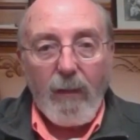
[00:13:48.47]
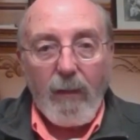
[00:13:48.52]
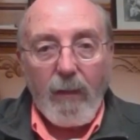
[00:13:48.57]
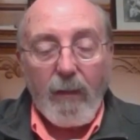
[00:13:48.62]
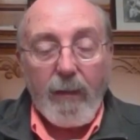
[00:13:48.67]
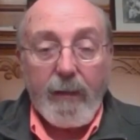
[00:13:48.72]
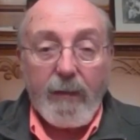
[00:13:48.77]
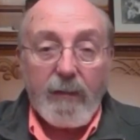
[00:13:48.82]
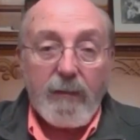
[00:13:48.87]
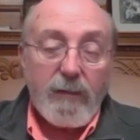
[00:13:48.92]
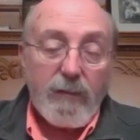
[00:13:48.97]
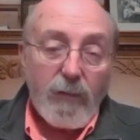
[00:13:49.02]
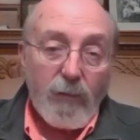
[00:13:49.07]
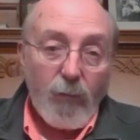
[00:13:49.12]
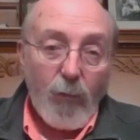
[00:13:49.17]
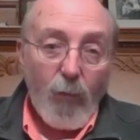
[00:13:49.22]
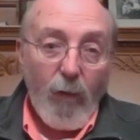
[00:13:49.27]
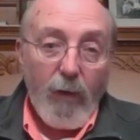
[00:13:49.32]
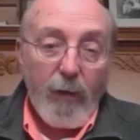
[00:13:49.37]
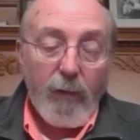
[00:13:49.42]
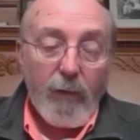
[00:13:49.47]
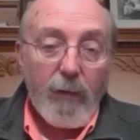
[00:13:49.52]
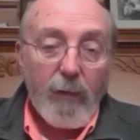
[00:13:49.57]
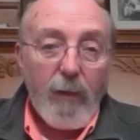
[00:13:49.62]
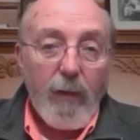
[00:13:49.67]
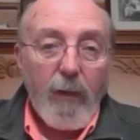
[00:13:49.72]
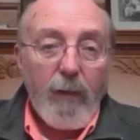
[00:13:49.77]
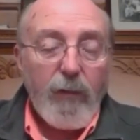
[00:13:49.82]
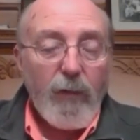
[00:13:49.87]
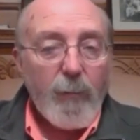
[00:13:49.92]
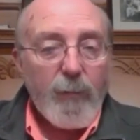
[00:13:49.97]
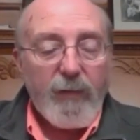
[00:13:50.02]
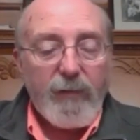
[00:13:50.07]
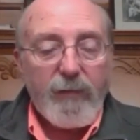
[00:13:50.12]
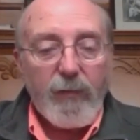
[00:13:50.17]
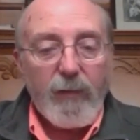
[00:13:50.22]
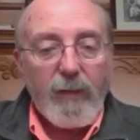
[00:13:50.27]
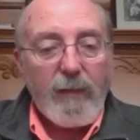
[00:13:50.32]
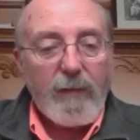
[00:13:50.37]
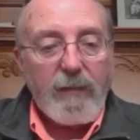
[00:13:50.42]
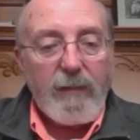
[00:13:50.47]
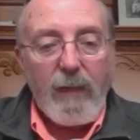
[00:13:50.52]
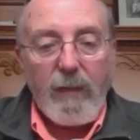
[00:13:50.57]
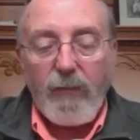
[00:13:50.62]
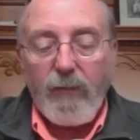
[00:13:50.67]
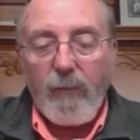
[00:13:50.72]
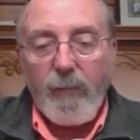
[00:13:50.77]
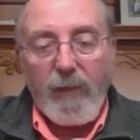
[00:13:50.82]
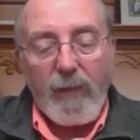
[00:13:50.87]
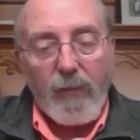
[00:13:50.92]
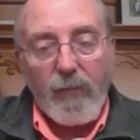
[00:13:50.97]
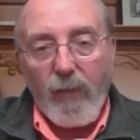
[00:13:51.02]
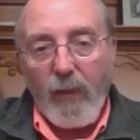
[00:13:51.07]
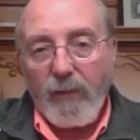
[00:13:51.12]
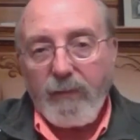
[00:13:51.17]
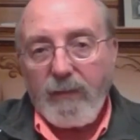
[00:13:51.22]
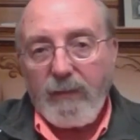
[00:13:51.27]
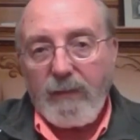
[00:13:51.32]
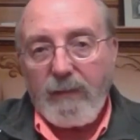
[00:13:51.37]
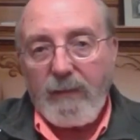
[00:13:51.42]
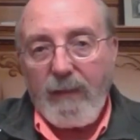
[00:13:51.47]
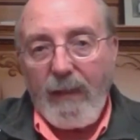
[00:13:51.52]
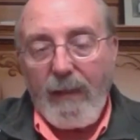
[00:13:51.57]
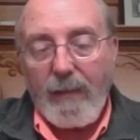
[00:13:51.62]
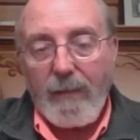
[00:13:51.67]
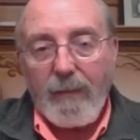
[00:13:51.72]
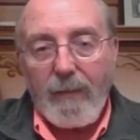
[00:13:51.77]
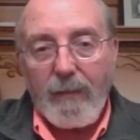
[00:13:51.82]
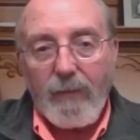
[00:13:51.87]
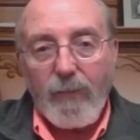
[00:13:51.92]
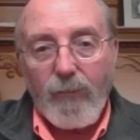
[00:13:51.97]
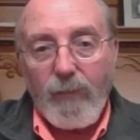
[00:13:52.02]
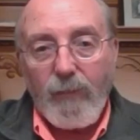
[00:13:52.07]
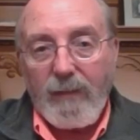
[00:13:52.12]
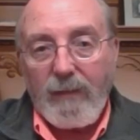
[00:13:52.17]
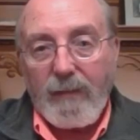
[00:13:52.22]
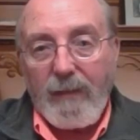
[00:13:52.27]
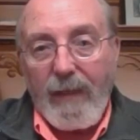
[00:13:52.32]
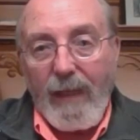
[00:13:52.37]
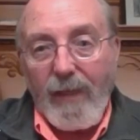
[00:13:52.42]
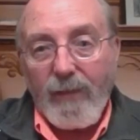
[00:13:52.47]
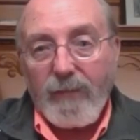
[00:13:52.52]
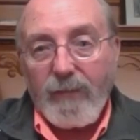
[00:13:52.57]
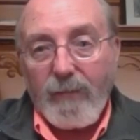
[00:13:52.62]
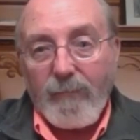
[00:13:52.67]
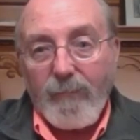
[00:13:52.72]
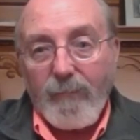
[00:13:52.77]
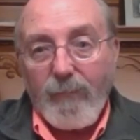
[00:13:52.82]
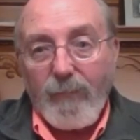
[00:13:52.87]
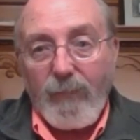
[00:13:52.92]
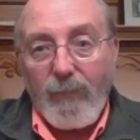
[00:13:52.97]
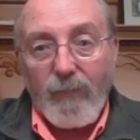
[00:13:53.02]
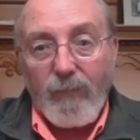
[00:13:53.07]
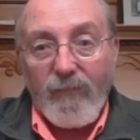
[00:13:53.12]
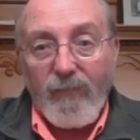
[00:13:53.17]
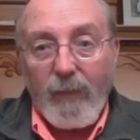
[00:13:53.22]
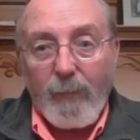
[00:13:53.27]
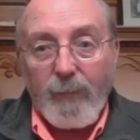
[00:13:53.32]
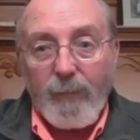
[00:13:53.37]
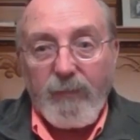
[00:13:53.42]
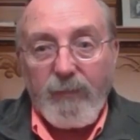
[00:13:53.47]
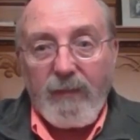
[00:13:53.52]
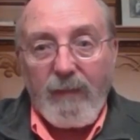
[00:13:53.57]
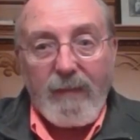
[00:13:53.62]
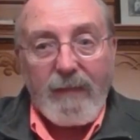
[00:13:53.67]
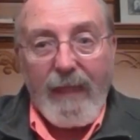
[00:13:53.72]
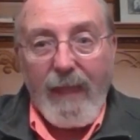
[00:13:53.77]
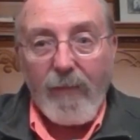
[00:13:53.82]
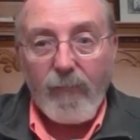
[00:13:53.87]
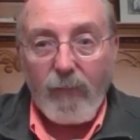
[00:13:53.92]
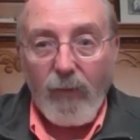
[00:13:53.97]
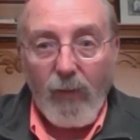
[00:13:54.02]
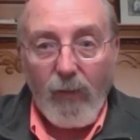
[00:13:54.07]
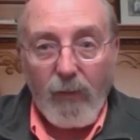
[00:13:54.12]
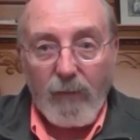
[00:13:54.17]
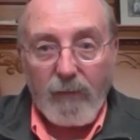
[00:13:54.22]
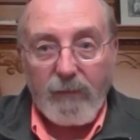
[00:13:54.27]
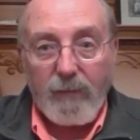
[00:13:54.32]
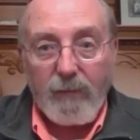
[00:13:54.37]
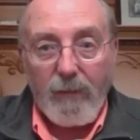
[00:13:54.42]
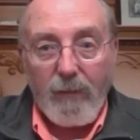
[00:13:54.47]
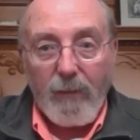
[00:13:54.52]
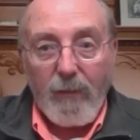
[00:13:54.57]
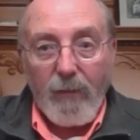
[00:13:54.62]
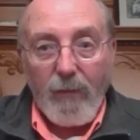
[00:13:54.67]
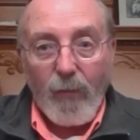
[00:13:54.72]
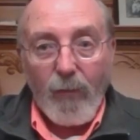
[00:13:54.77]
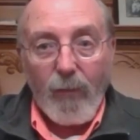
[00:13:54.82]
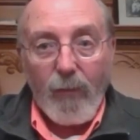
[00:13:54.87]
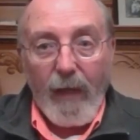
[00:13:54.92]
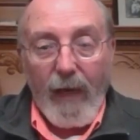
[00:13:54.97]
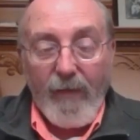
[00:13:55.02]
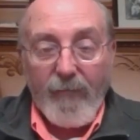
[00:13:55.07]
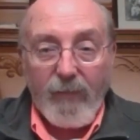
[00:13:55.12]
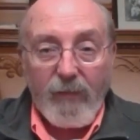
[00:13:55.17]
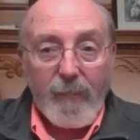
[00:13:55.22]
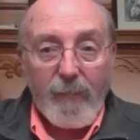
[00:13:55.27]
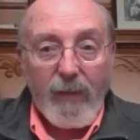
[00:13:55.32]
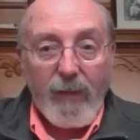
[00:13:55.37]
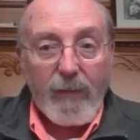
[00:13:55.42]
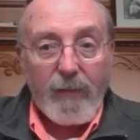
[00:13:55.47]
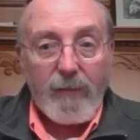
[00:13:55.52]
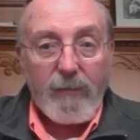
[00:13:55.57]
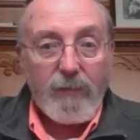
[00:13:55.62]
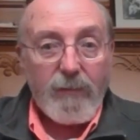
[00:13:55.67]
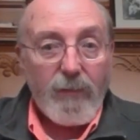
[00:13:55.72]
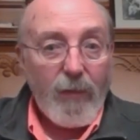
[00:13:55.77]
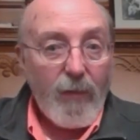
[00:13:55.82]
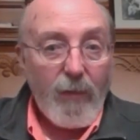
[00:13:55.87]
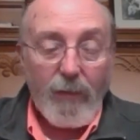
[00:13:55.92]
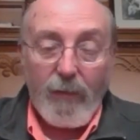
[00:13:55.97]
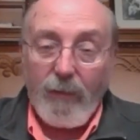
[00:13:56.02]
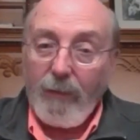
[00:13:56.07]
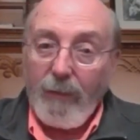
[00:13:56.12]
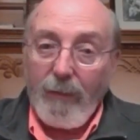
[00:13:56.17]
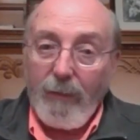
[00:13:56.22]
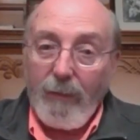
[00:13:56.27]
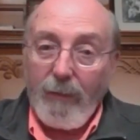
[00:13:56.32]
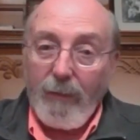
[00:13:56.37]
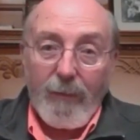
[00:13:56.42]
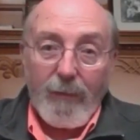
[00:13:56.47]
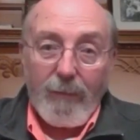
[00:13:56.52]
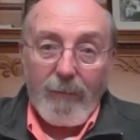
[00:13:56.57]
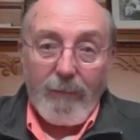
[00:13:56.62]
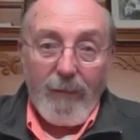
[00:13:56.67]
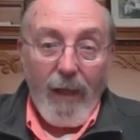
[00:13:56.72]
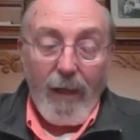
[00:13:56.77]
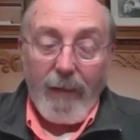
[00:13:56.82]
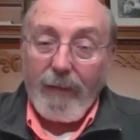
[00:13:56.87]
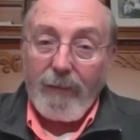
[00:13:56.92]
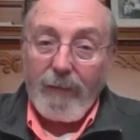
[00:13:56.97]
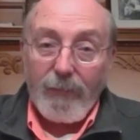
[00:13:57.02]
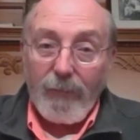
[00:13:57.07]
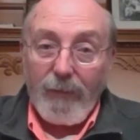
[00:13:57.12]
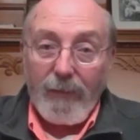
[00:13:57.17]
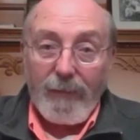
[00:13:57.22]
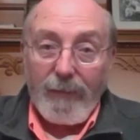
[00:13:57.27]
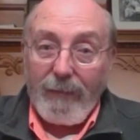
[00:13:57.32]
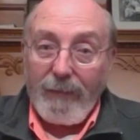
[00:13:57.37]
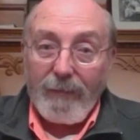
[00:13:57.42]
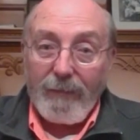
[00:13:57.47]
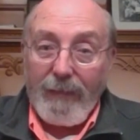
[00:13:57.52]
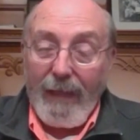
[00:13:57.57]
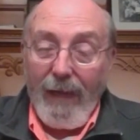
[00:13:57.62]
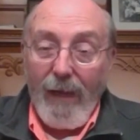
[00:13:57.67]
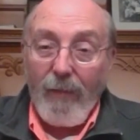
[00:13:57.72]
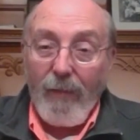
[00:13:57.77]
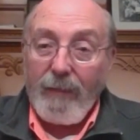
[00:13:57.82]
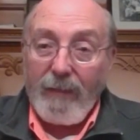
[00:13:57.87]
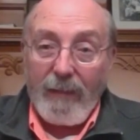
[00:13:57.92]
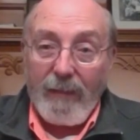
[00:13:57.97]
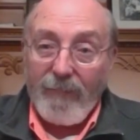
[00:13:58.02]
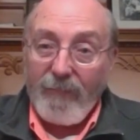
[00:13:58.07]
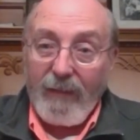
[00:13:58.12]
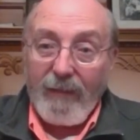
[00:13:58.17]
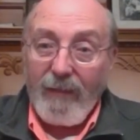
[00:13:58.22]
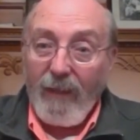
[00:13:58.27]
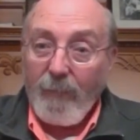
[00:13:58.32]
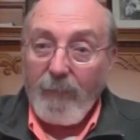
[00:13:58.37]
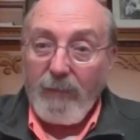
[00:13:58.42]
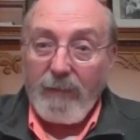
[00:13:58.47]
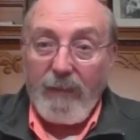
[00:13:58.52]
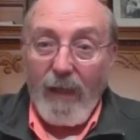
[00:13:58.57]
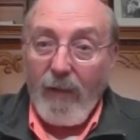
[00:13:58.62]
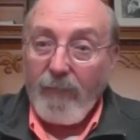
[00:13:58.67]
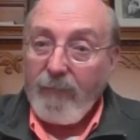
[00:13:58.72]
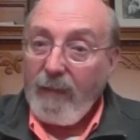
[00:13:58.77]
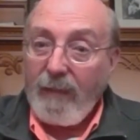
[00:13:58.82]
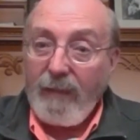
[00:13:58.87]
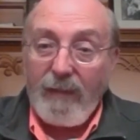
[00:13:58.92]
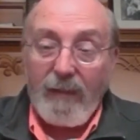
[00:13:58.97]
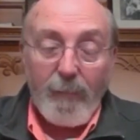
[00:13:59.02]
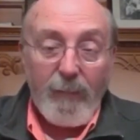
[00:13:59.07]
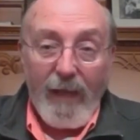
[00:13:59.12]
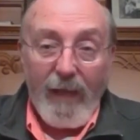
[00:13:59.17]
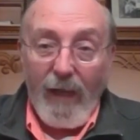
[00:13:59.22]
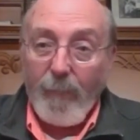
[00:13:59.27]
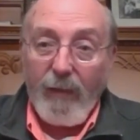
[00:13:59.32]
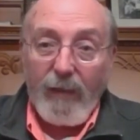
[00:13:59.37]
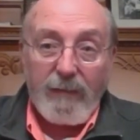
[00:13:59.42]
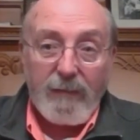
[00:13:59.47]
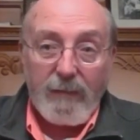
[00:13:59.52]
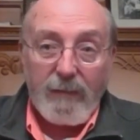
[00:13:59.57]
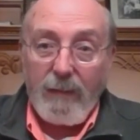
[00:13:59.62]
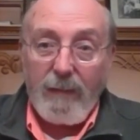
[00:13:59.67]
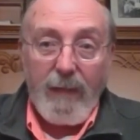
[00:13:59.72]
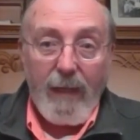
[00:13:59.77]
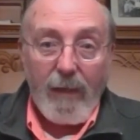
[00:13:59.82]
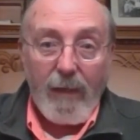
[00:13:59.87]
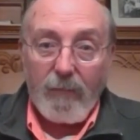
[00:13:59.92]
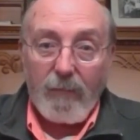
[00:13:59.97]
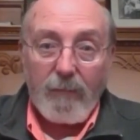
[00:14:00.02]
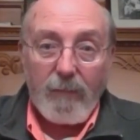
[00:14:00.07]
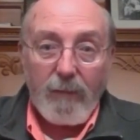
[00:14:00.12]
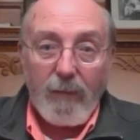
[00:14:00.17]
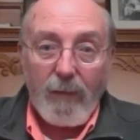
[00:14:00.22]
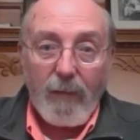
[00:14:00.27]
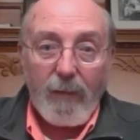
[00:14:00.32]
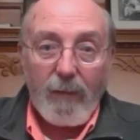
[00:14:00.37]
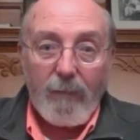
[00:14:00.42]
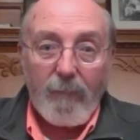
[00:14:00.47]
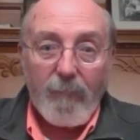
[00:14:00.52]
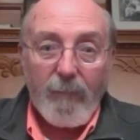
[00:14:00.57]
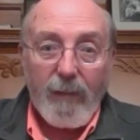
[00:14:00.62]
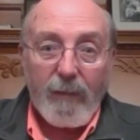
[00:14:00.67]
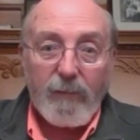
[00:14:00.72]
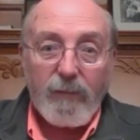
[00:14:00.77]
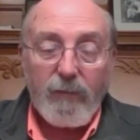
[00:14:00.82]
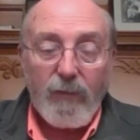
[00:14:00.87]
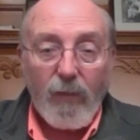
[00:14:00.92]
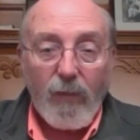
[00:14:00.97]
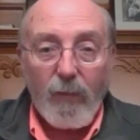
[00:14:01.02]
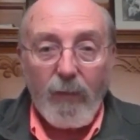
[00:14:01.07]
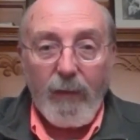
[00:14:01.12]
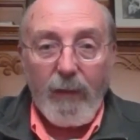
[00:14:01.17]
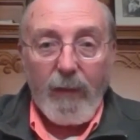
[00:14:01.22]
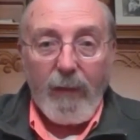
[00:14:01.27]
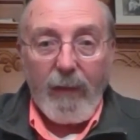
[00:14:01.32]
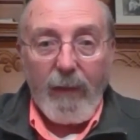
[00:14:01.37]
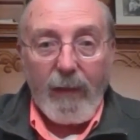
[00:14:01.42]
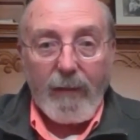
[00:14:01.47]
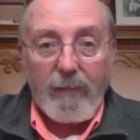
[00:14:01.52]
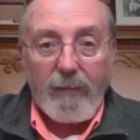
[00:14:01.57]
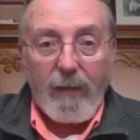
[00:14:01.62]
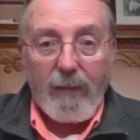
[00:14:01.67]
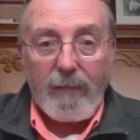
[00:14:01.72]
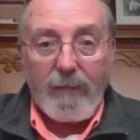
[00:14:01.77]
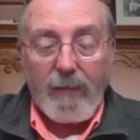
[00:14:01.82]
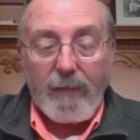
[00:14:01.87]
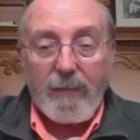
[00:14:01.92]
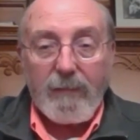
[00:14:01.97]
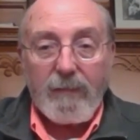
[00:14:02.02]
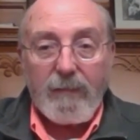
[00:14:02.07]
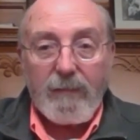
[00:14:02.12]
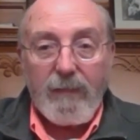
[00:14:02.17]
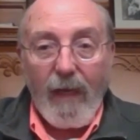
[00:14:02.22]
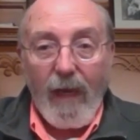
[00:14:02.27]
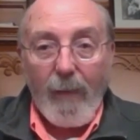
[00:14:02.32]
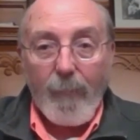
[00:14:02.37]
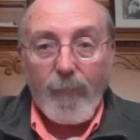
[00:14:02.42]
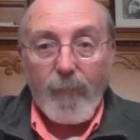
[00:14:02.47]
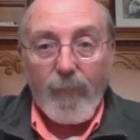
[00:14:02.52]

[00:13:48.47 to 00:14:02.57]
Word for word: in Stillwater, you know, but there continue to be across the state increased towns that, you know, develop sundown laws where African Americans are not included in the town. And if they come to town, they need to be out by sundown. And so it didn't stop